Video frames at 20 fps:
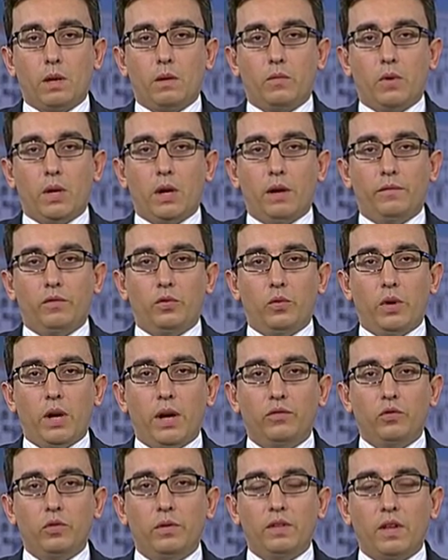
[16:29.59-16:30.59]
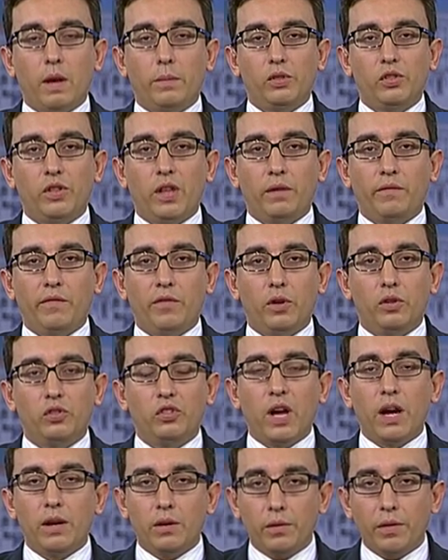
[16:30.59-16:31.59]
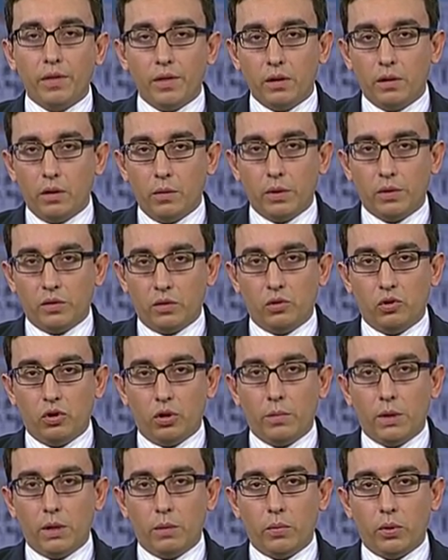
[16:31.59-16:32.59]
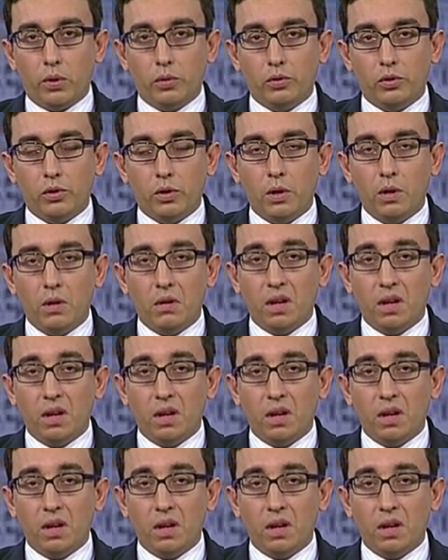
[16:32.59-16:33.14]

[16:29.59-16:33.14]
We have to establish that first. I don't think it was a German approach.